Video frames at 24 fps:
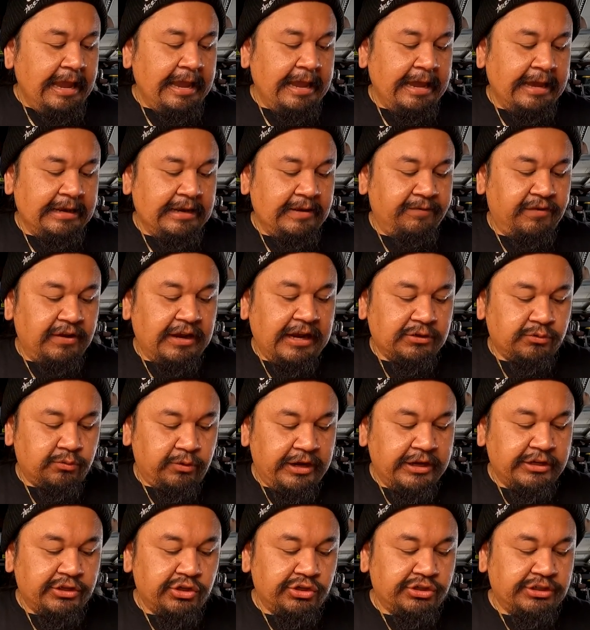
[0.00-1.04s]
And if you guys were
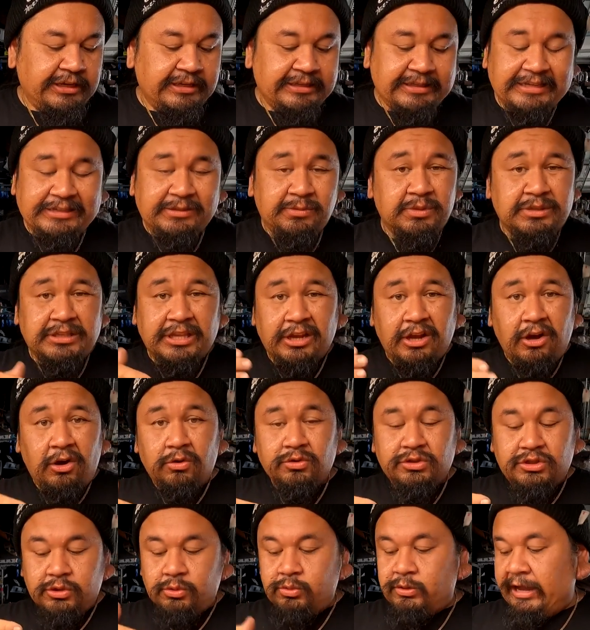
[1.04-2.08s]
interested, this was the
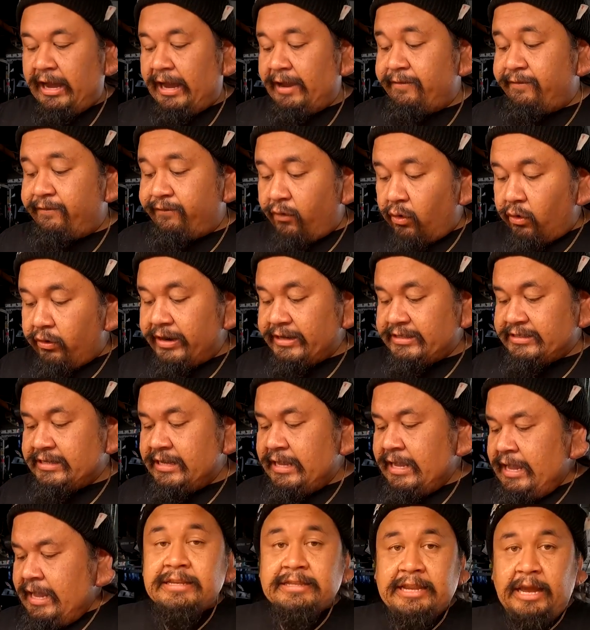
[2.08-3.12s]
go-to guy for it.
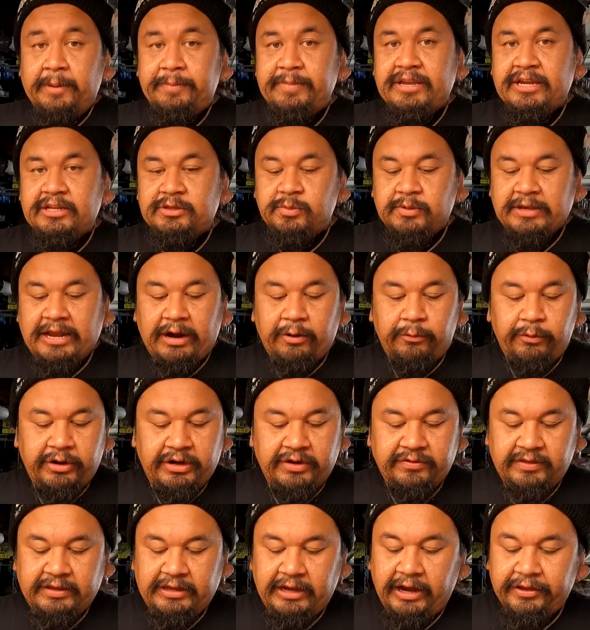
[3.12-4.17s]
Now, because we got rid
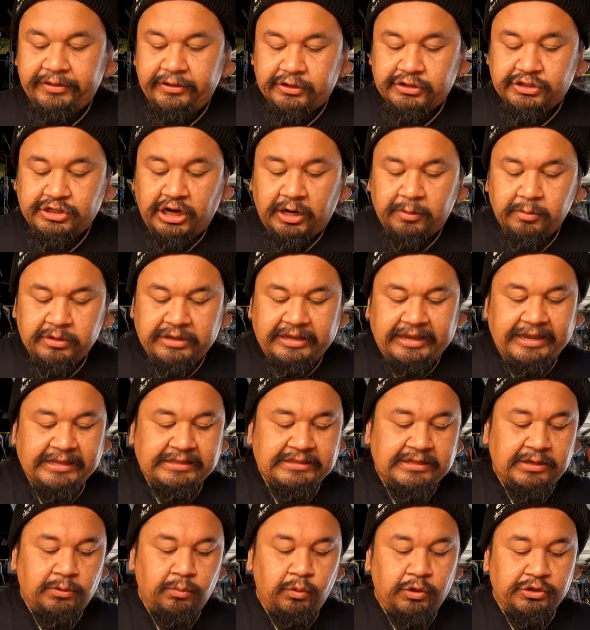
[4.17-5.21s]
of the other turbo
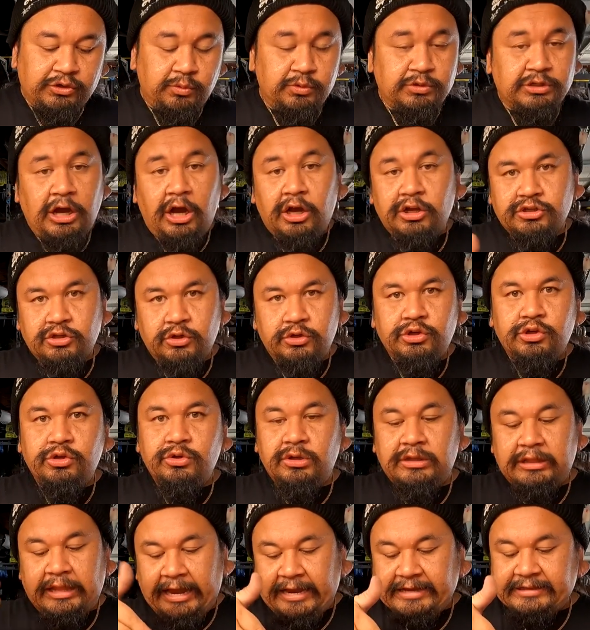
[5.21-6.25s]
kit, which was also
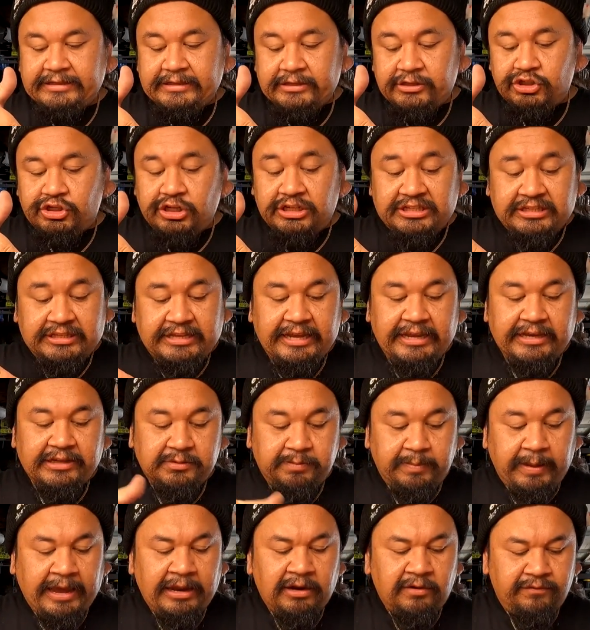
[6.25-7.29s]
utilizing Just
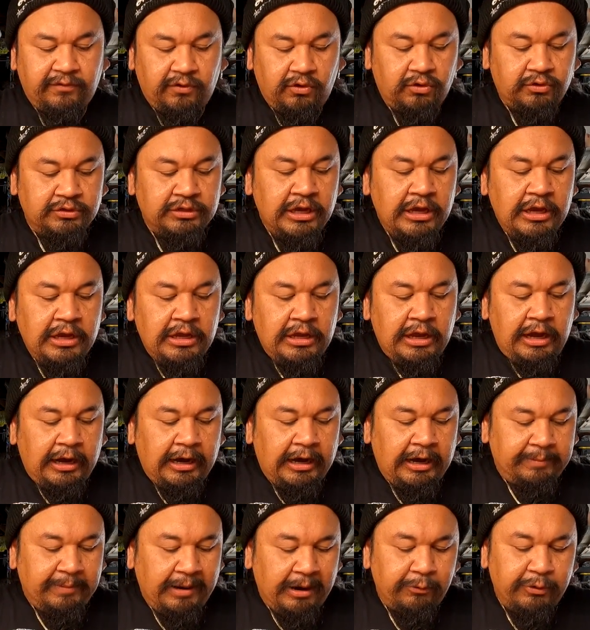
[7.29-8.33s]
Tig's manifold,
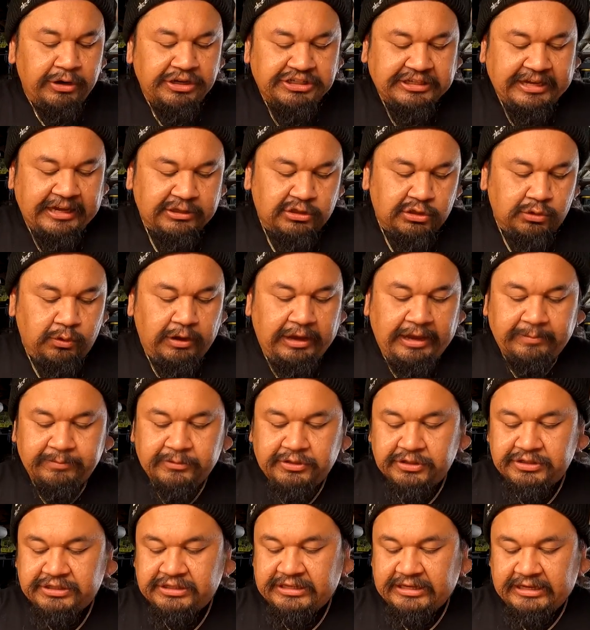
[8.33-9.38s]
um, I reached out to him
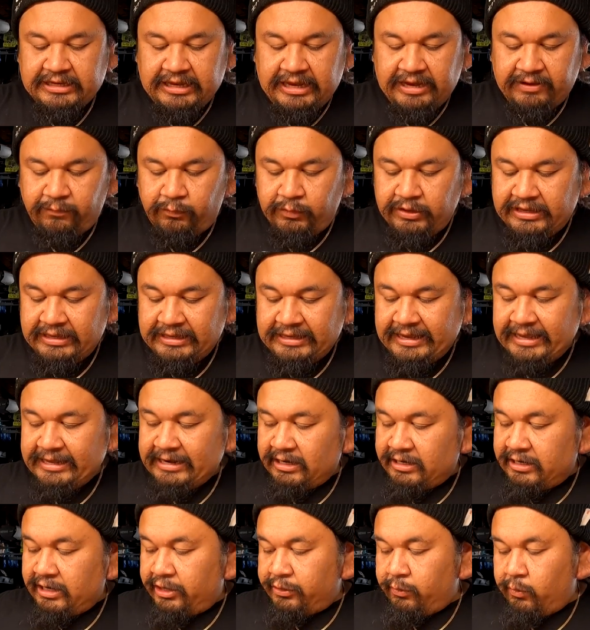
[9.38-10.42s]
to see if we can get
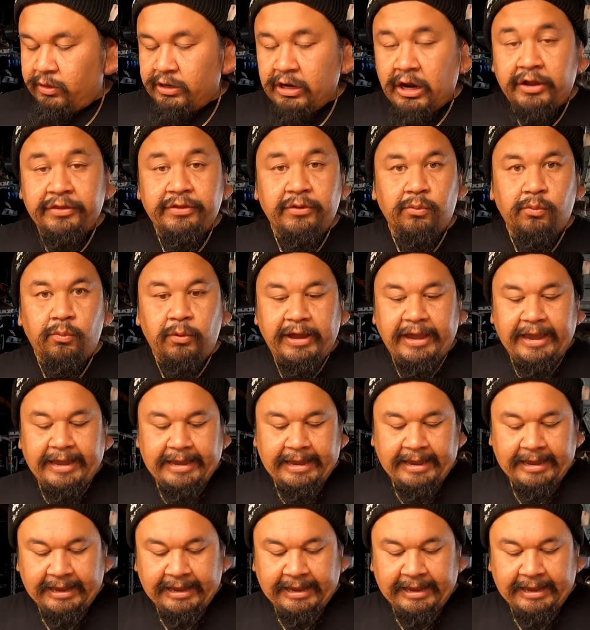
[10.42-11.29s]
another one on the way.